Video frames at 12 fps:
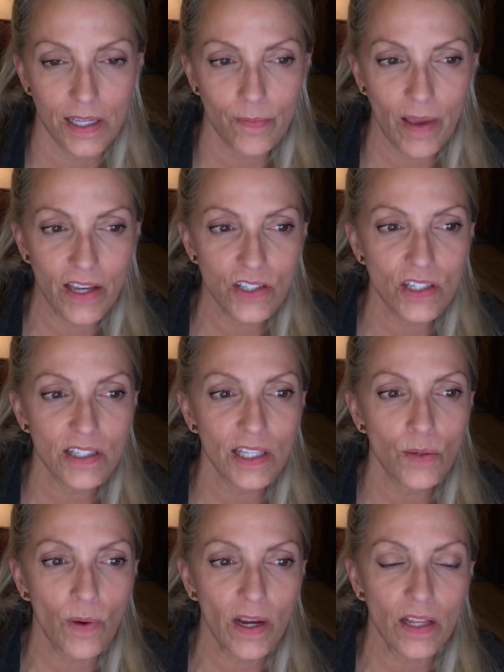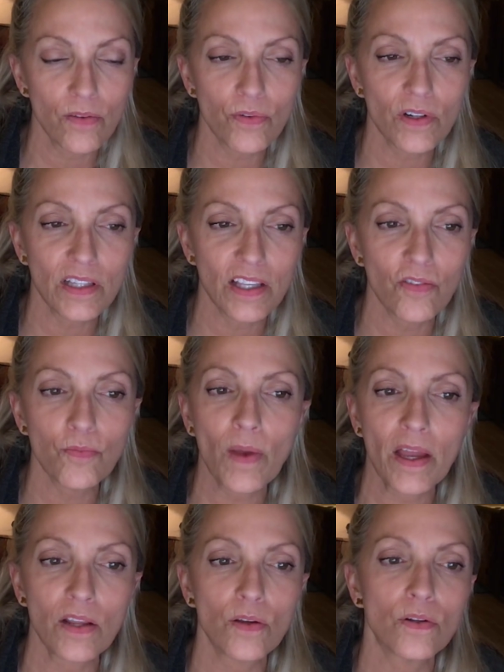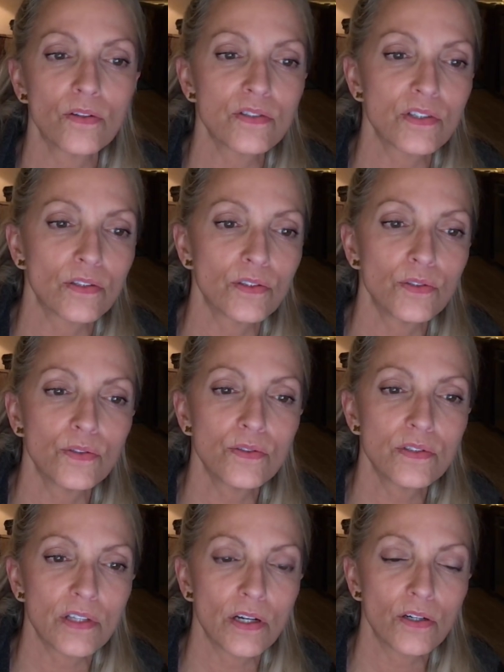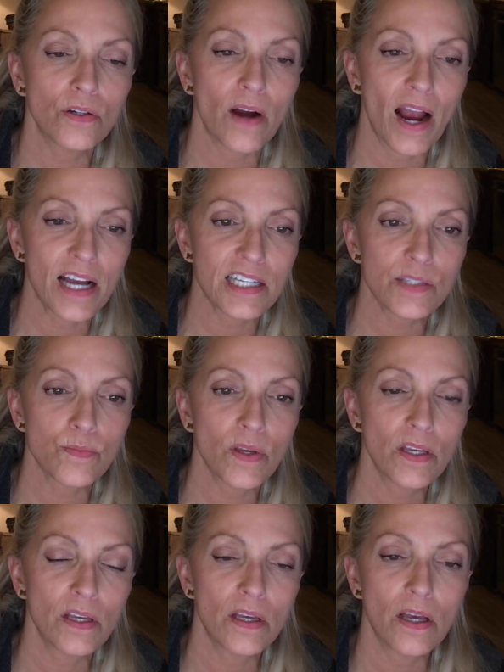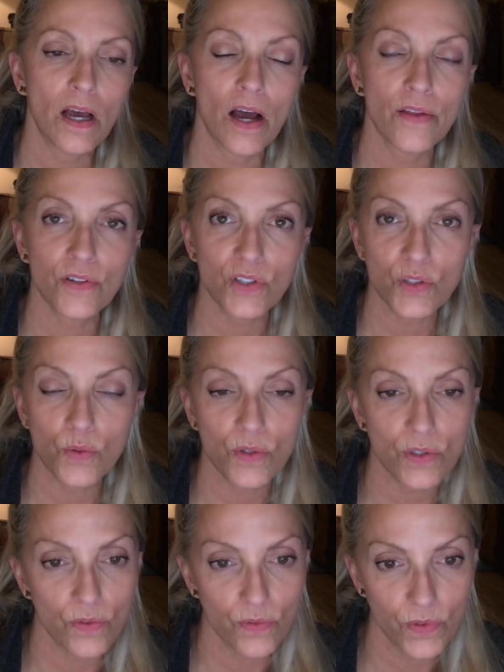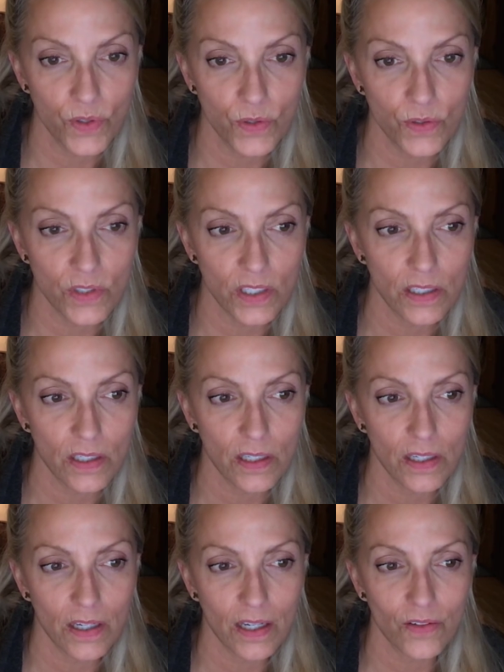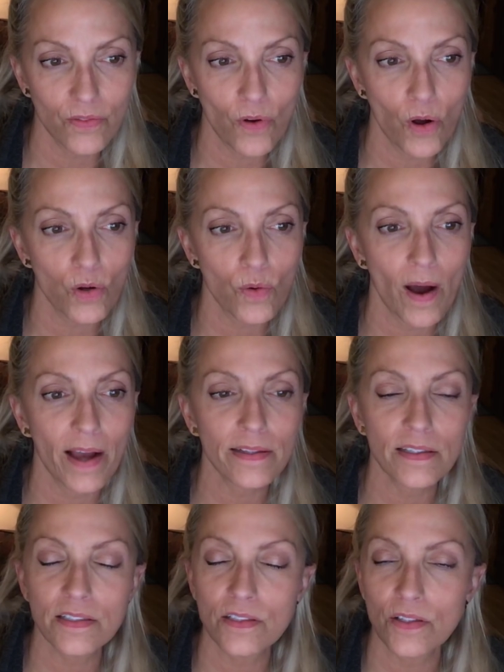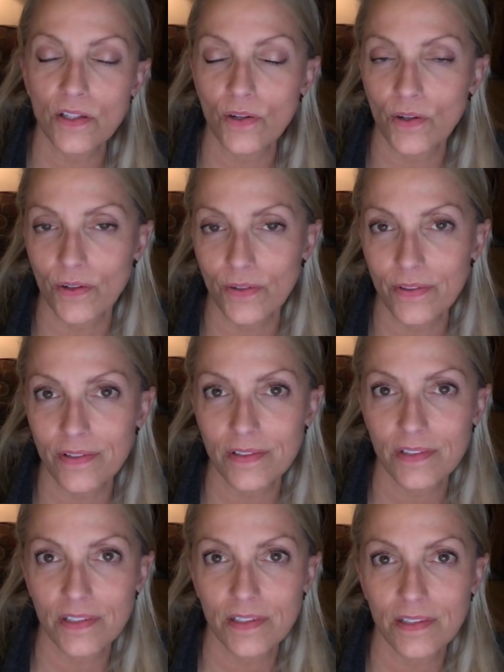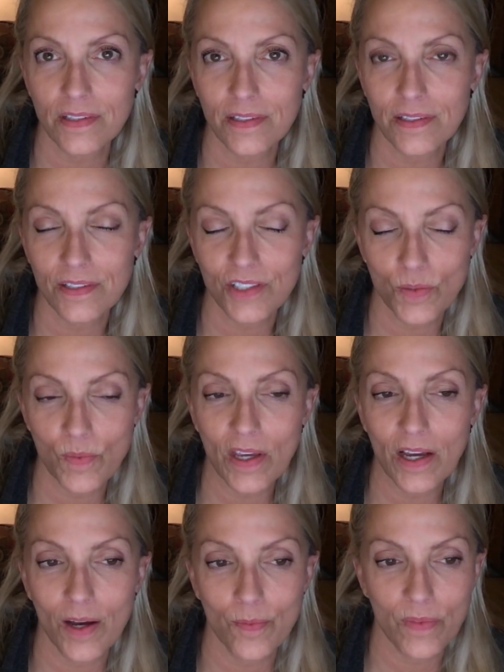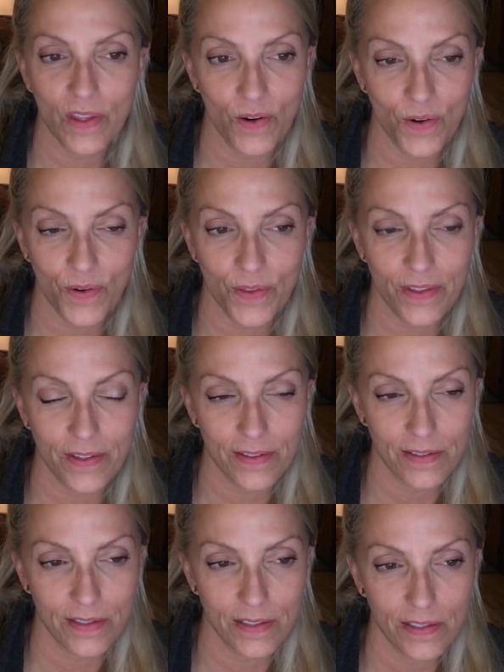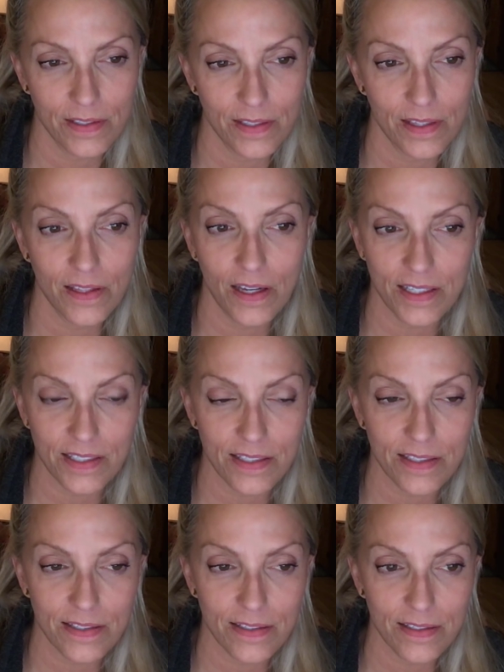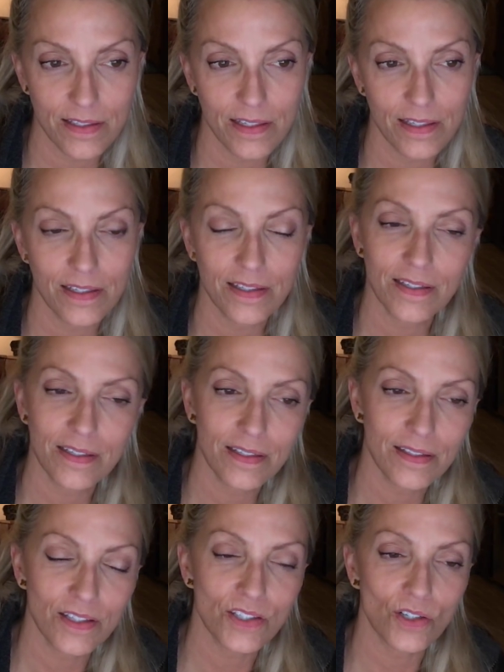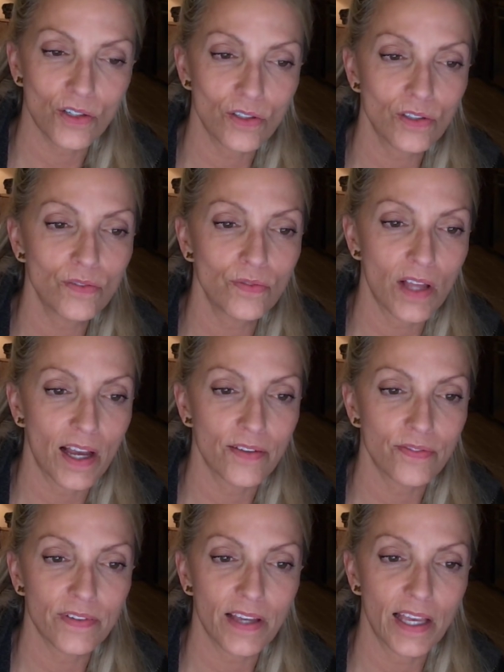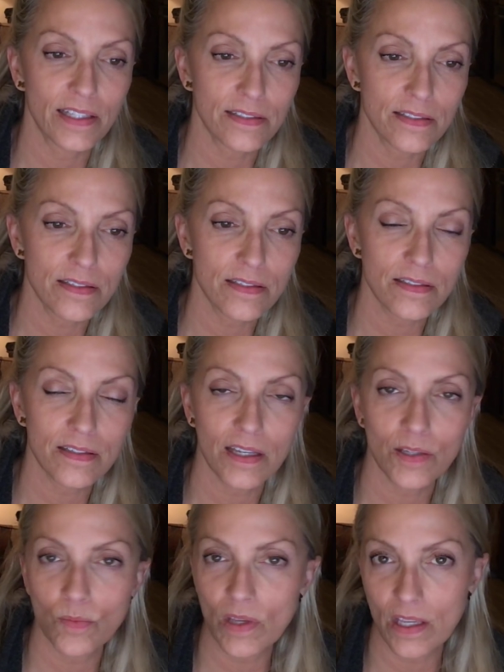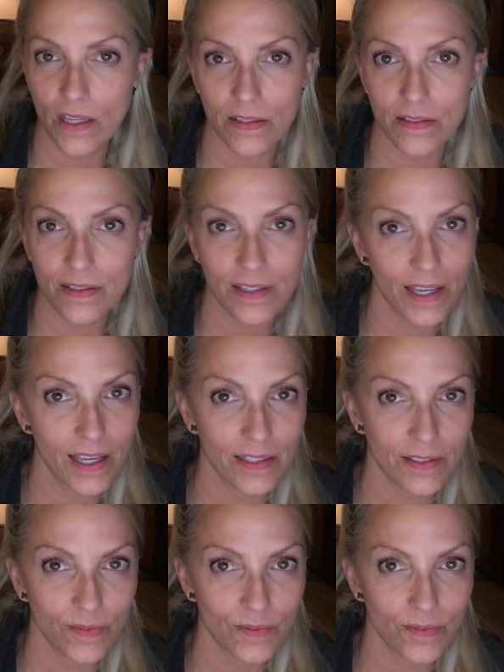patiently waiting for leaf petioles to lose their grasp on their source of food and fall quietly to the earth to become the earth. Thus, the circle of life ends and begins again.